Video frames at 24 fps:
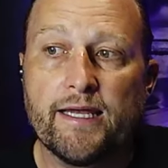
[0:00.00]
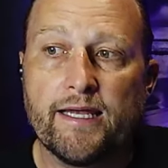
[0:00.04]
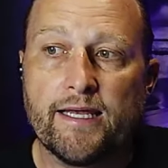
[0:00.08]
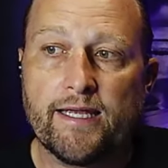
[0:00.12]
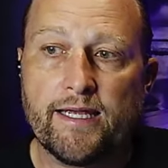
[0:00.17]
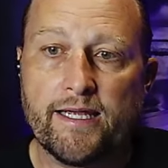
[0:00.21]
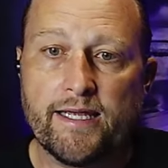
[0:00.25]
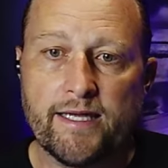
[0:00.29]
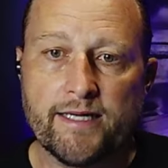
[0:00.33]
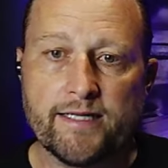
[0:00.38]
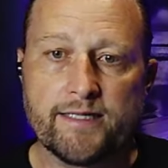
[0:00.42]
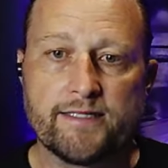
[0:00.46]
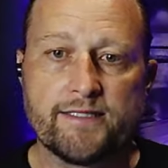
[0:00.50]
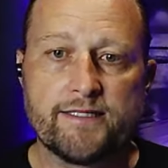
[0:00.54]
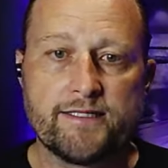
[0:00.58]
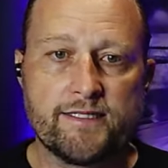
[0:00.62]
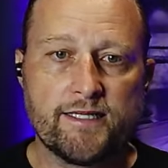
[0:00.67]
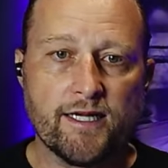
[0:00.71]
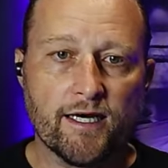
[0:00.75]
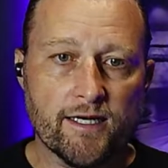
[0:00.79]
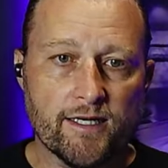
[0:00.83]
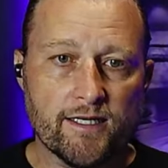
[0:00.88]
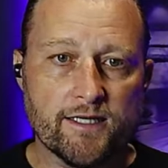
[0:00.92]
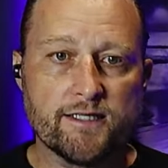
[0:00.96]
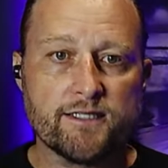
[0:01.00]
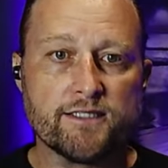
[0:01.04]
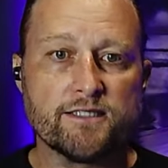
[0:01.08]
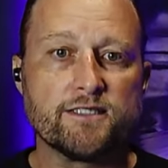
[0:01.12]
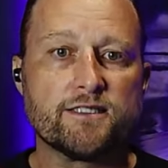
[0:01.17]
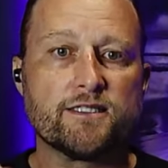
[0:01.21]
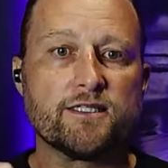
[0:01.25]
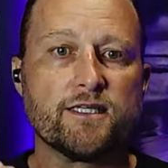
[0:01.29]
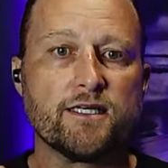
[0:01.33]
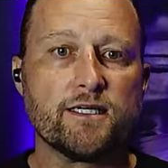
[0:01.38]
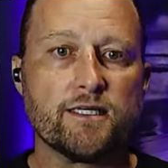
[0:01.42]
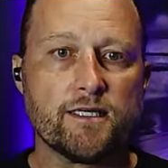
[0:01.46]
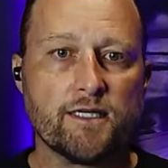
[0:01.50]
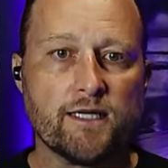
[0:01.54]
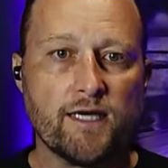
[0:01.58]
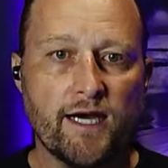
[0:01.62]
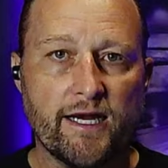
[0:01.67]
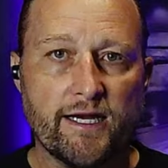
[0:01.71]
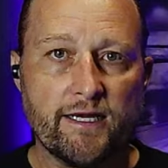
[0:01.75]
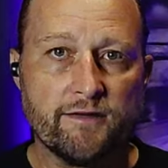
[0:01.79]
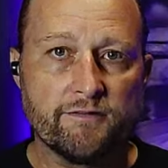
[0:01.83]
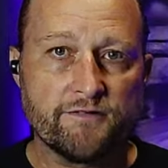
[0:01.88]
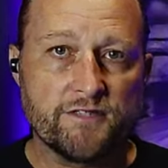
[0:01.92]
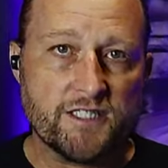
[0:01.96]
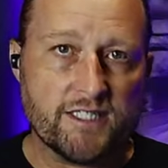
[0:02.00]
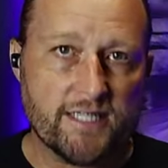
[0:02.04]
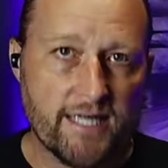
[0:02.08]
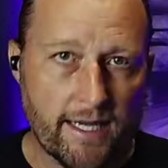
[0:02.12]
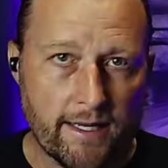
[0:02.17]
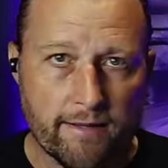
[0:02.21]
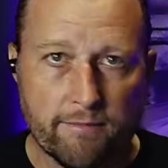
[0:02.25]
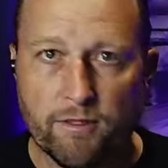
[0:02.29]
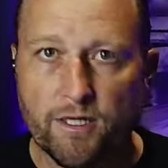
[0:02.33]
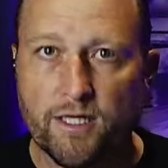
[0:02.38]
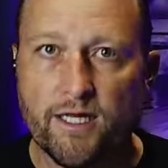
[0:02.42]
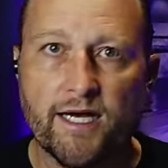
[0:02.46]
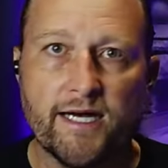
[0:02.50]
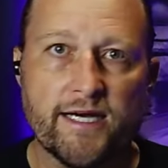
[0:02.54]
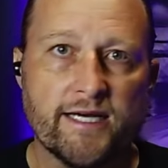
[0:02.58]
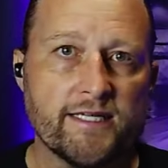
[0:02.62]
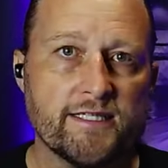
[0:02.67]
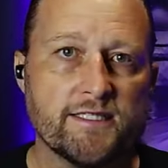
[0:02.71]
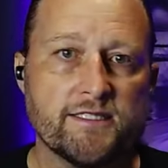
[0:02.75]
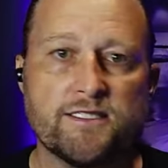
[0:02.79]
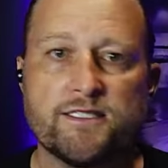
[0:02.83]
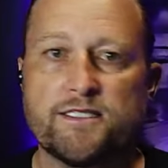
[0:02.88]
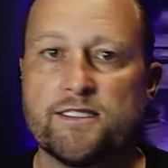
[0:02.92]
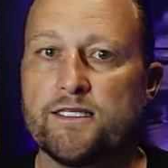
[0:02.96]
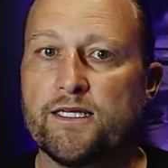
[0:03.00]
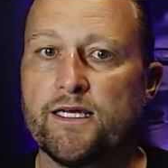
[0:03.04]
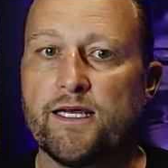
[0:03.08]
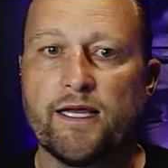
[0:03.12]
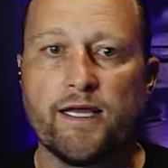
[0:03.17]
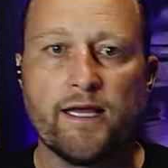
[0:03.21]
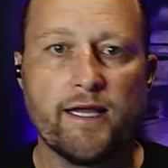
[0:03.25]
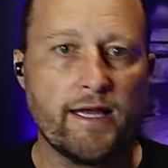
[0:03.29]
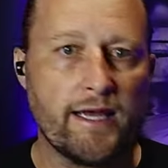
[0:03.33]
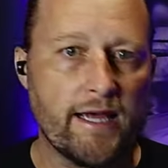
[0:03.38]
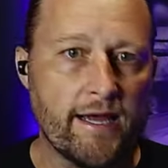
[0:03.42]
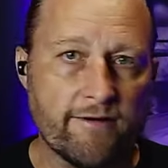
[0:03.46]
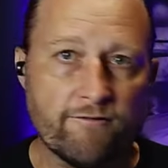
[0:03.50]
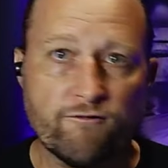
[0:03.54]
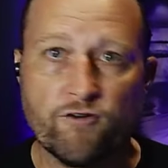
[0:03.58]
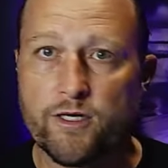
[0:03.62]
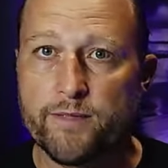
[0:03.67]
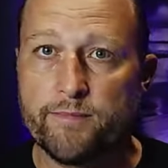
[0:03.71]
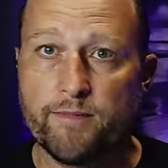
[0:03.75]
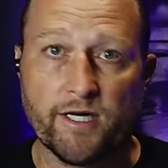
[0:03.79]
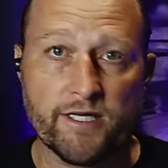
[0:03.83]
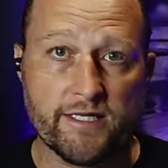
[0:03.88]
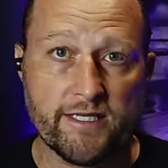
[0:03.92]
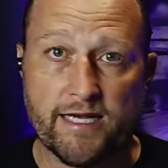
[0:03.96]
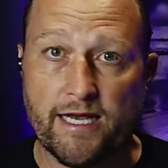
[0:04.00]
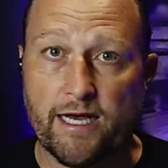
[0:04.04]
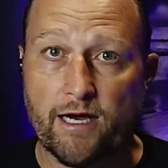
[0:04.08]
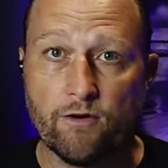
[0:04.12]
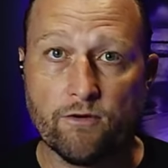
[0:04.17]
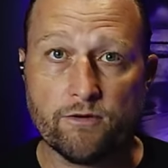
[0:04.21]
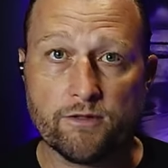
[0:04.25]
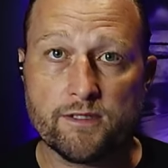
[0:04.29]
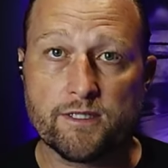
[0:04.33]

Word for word: it does kind of stabilize everybody out.